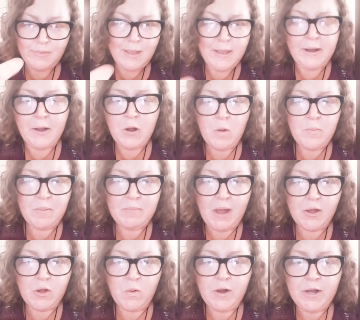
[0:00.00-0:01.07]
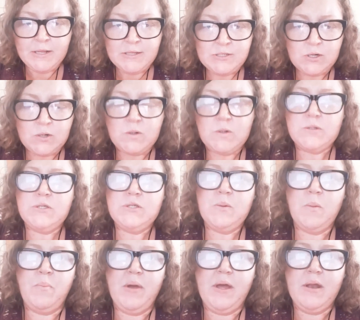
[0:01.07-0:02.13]
and I hope I'm not going in circles,
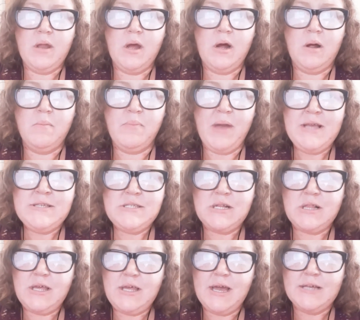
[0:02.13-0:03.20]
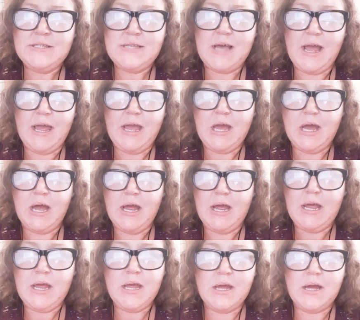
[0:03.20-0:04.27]
but basically, yes,
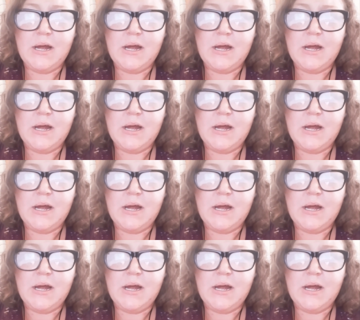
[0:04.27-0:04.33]
I